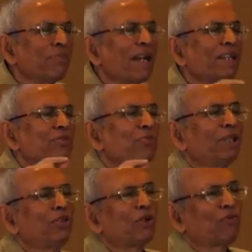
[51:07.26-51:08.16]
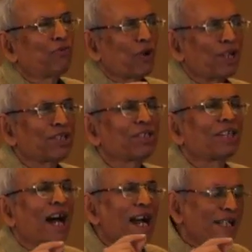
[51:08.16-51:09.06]
management of forests
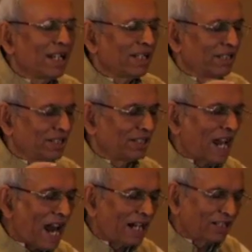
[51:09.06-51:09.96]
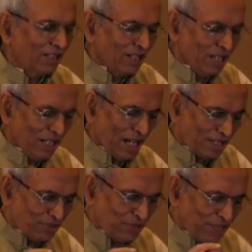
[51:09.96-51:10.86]
under this act
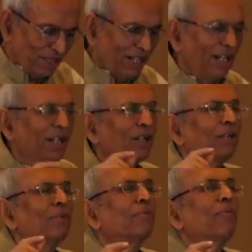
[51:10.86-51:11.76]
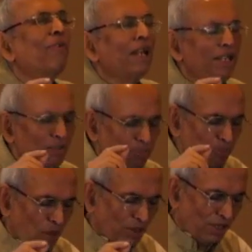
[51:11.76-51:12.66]
has been a very
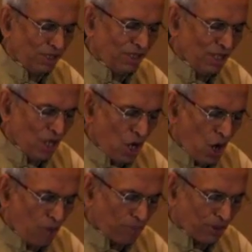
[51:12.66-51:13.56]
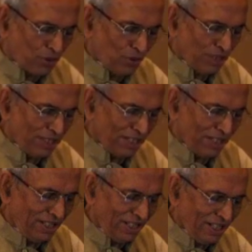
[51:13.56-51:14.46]
important
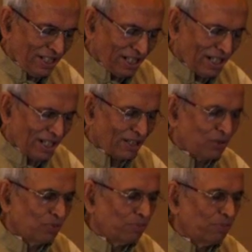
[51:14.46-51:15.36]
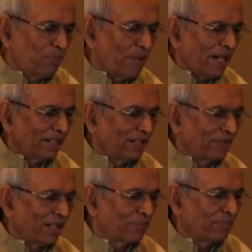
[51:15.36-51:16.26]
opportunity to make
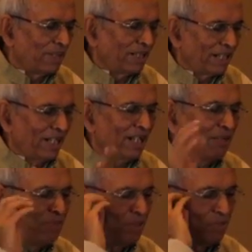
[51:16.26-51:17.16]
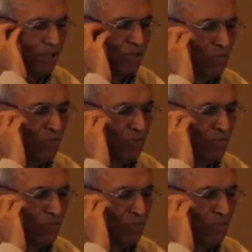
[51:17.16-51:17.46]
development a people's